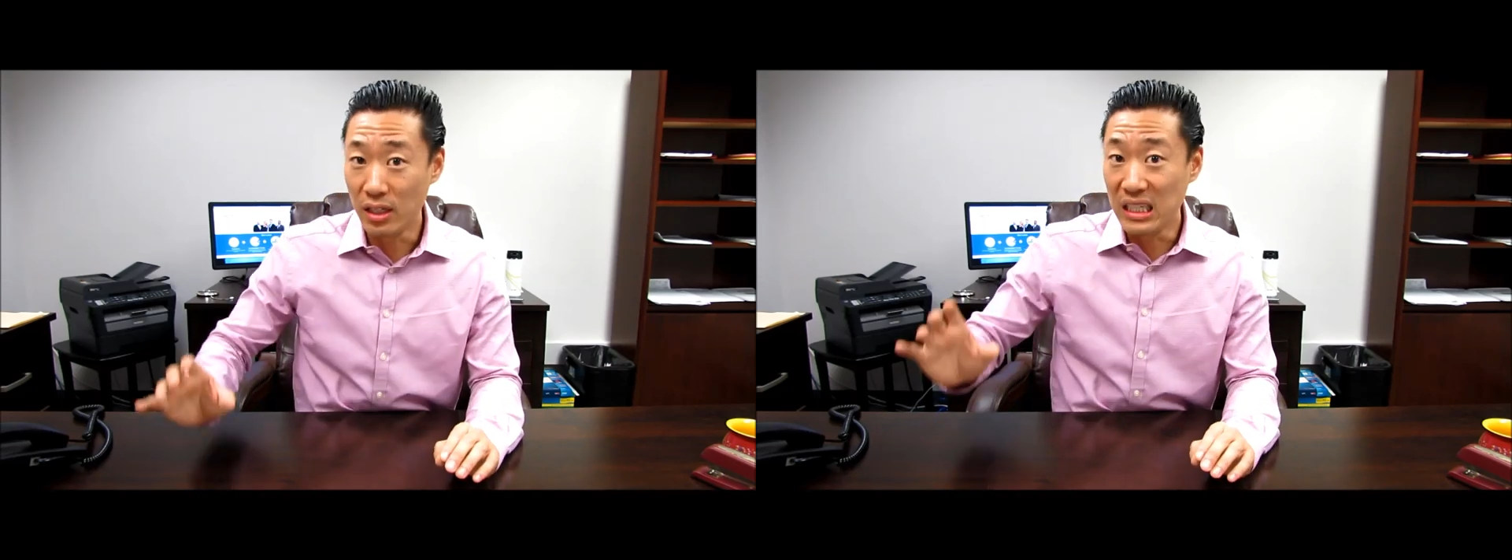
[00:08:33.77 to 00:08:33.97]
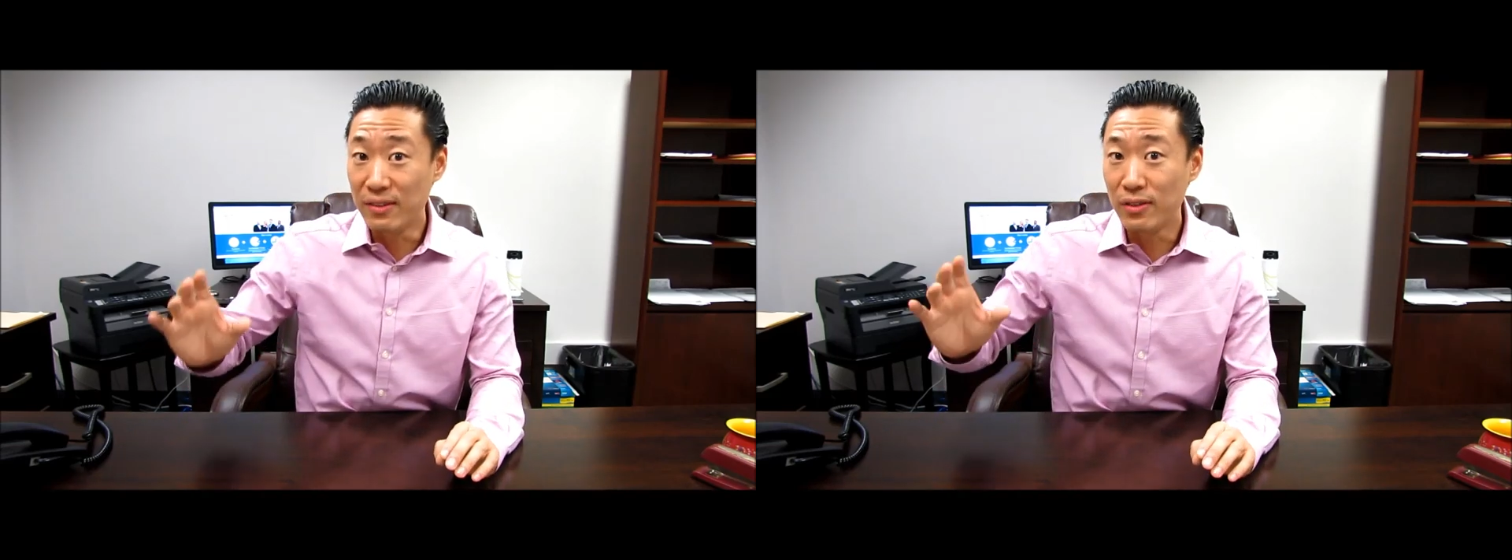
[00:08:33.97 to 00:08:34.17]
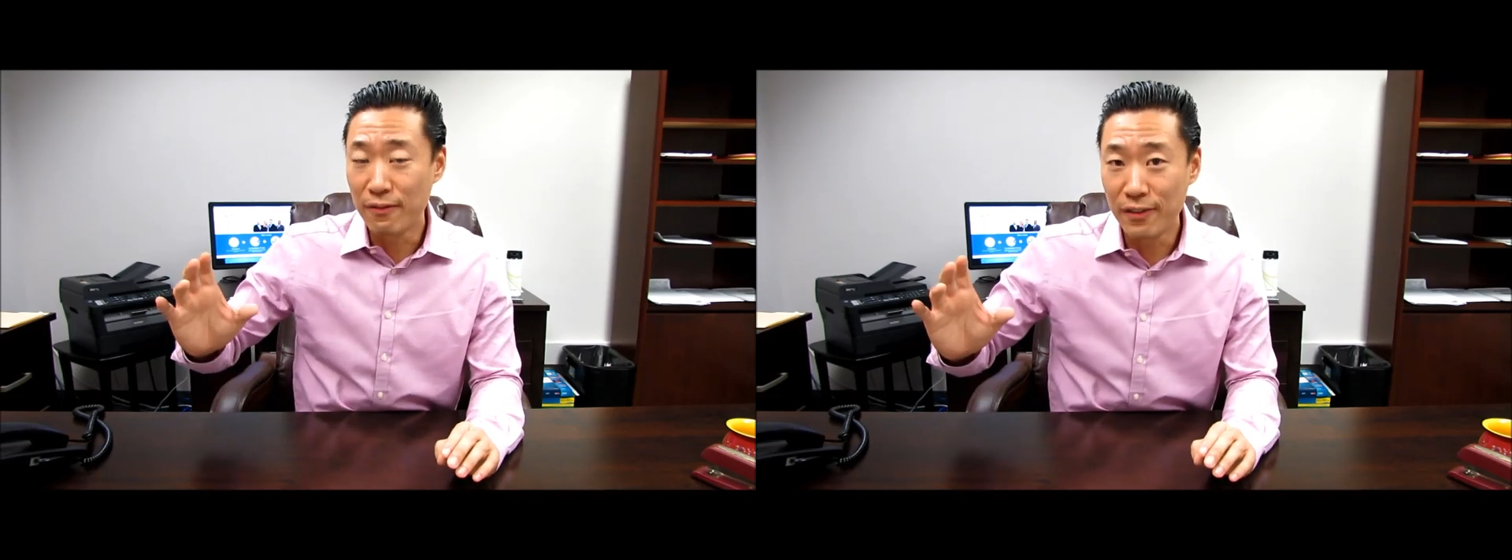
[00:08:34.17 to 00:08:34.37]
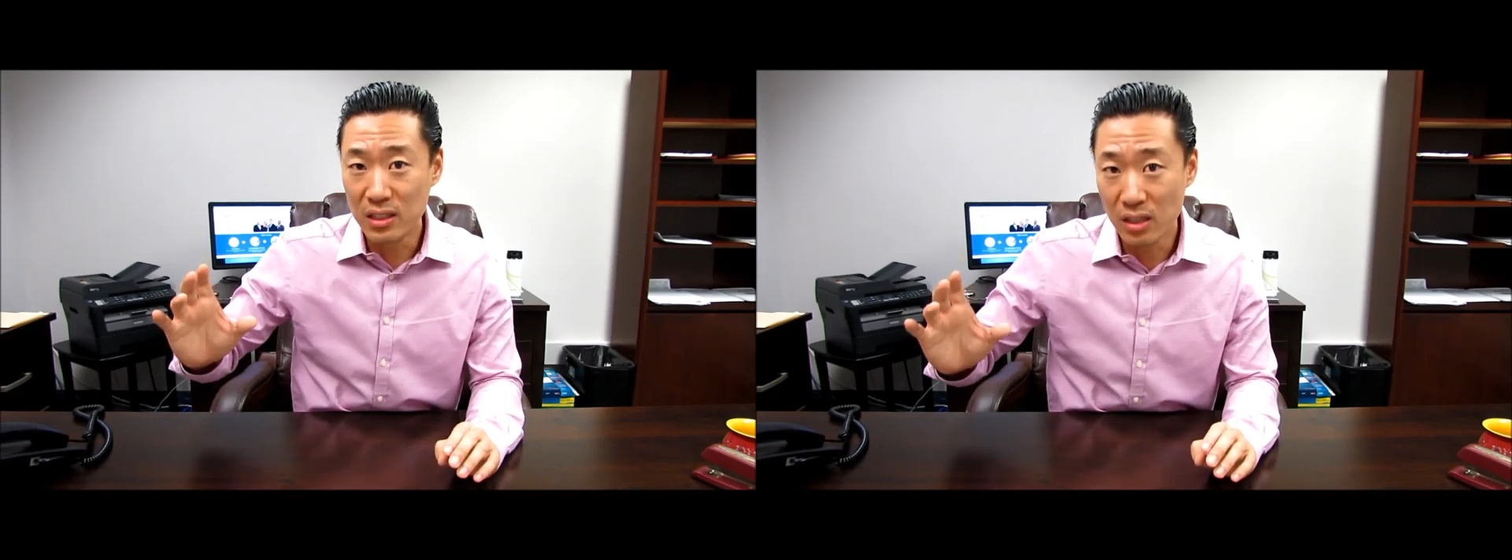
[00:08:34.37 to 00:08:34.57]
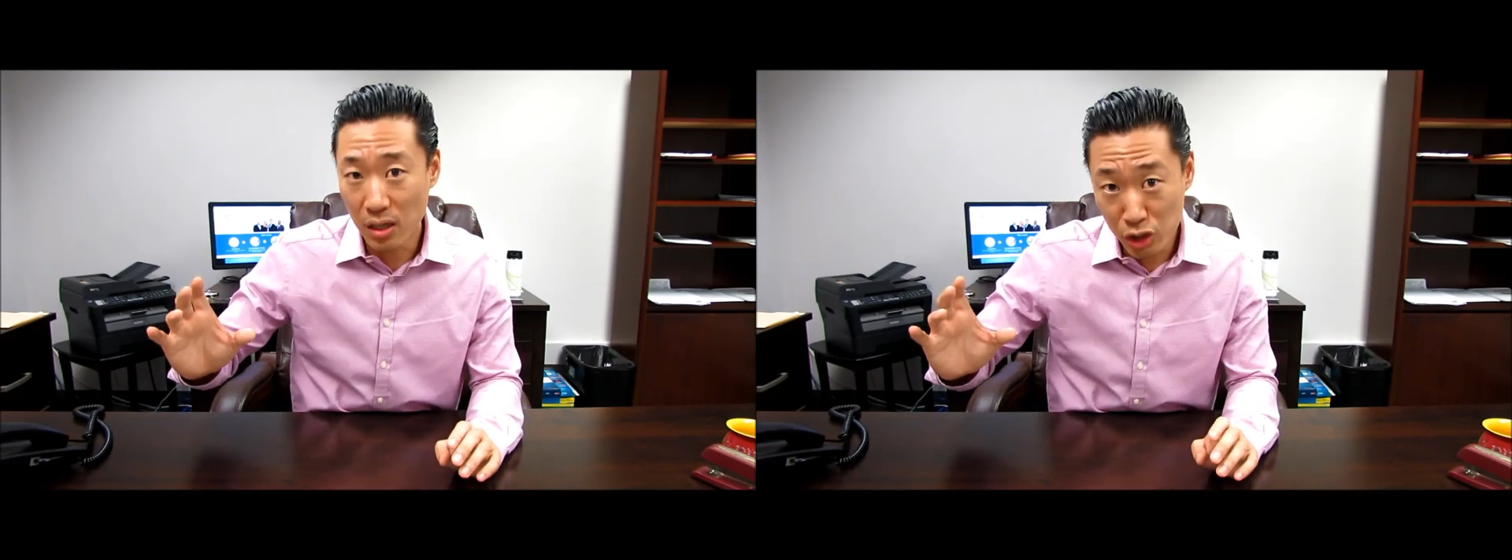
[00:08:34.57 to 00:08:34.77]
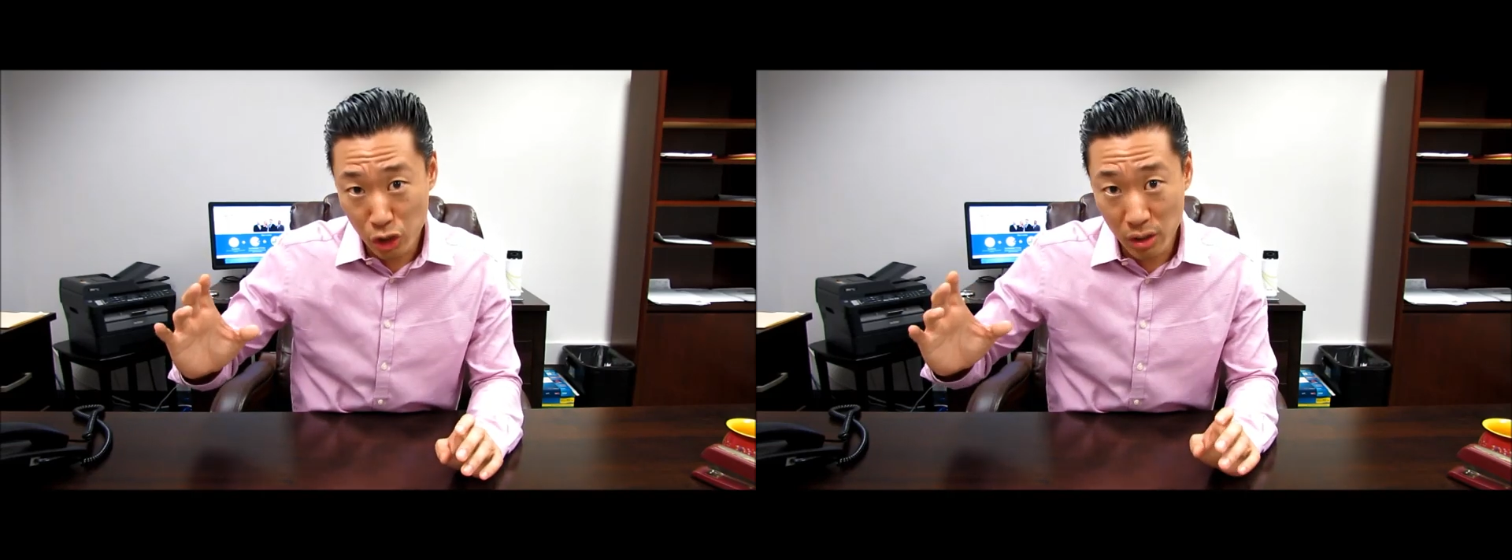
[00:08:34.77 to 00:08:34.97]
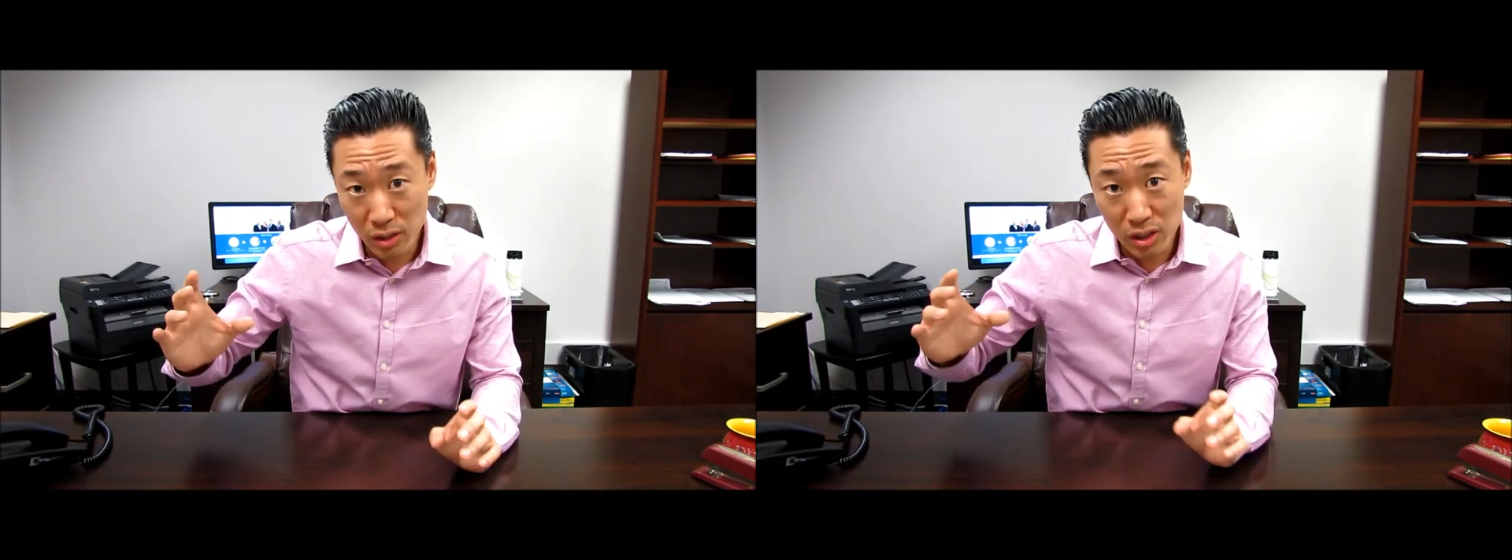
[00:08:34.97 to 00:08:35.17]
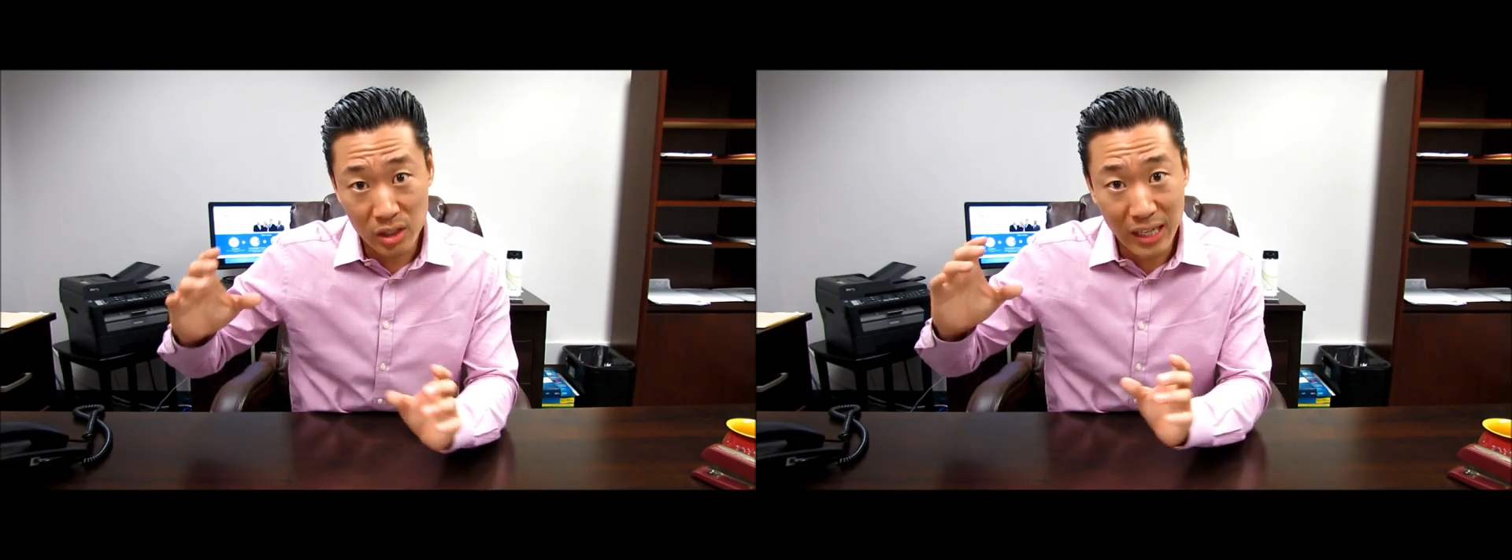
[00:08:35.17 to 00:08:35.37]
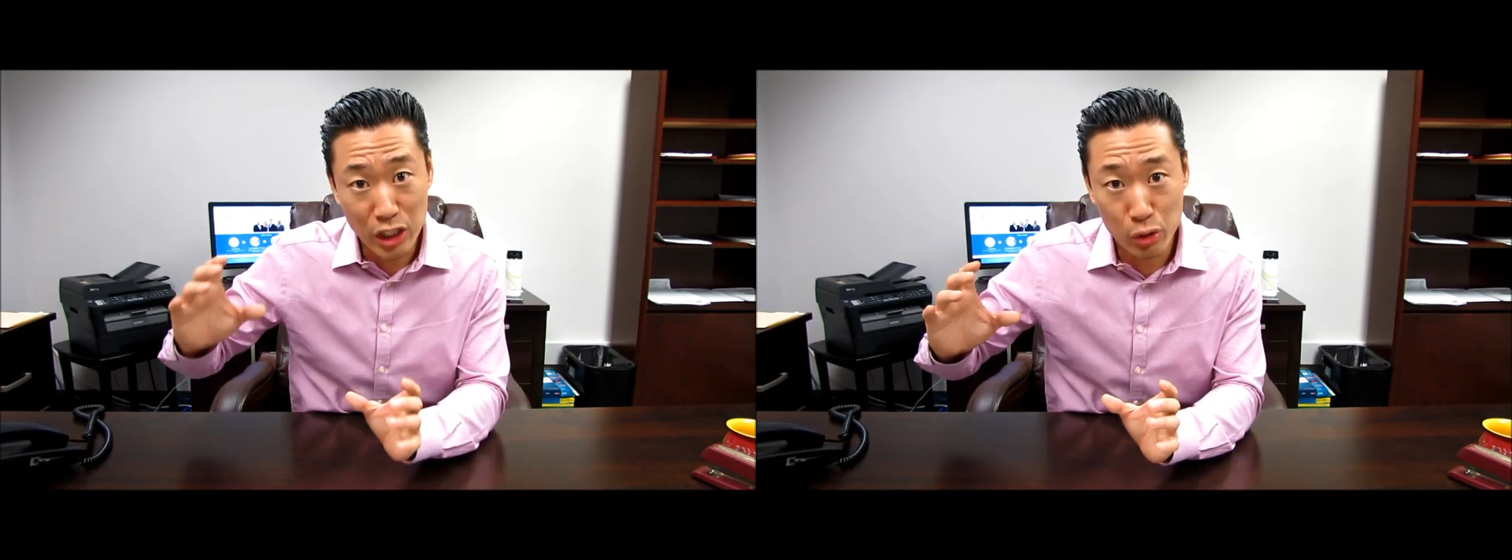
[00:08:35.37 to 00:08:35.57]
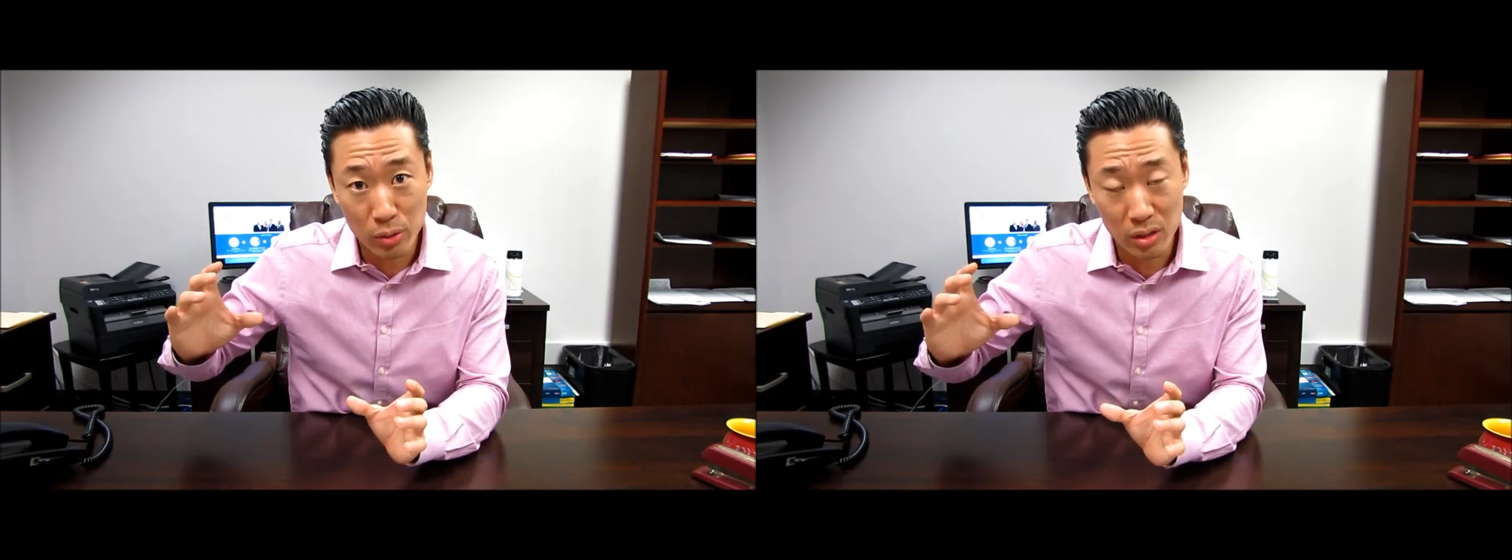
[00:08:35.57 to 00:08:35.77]
Even if it's a certain
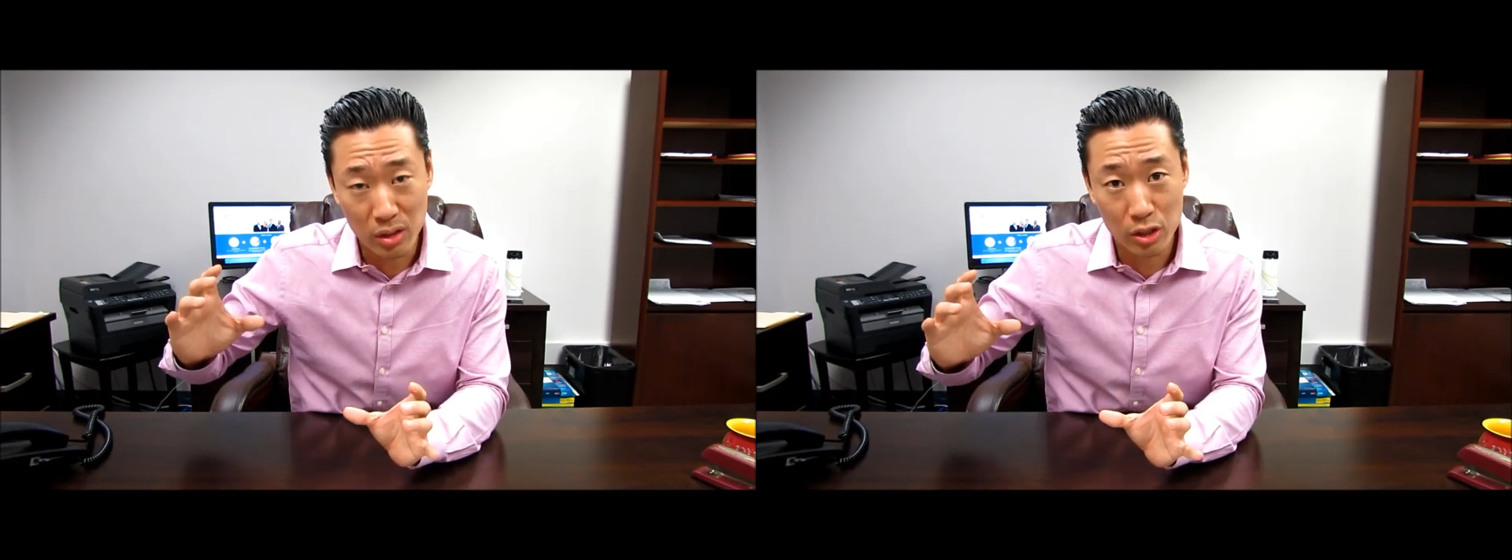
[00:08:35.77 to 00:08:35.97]
schedule